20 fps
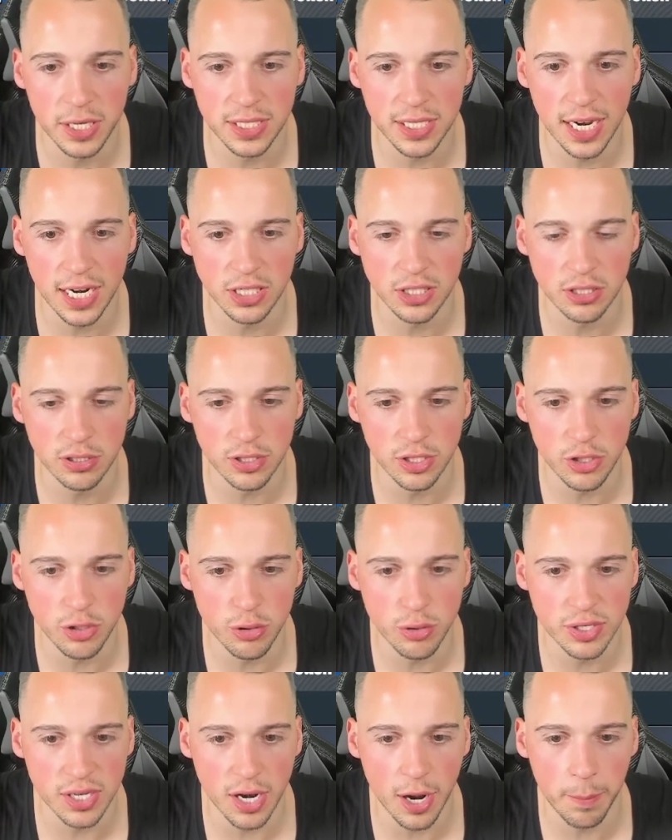potentially
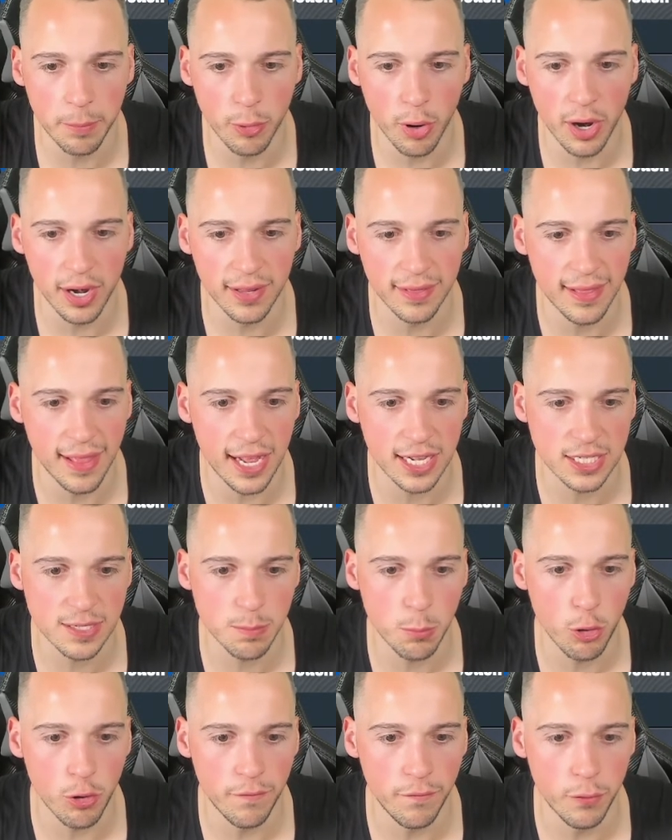use an upgrade at that
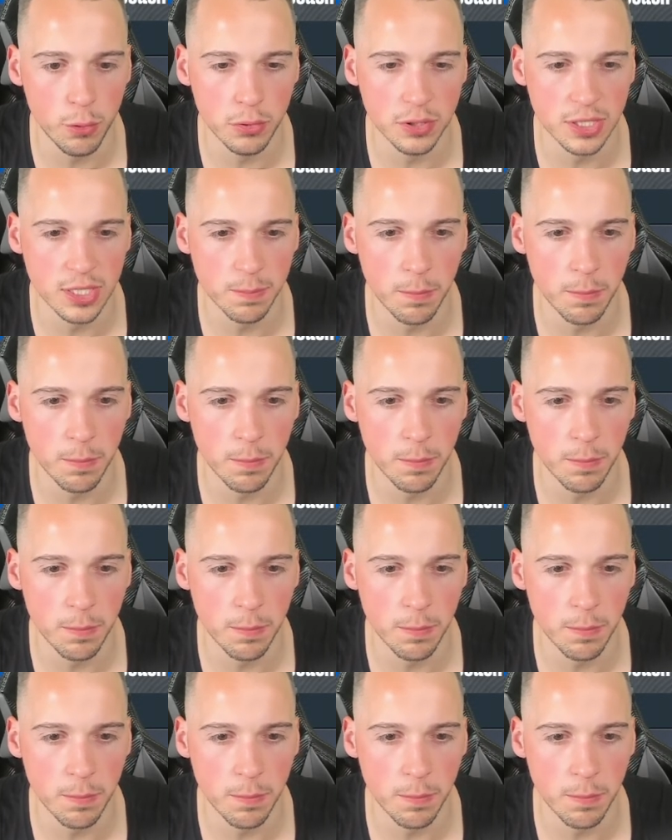small forward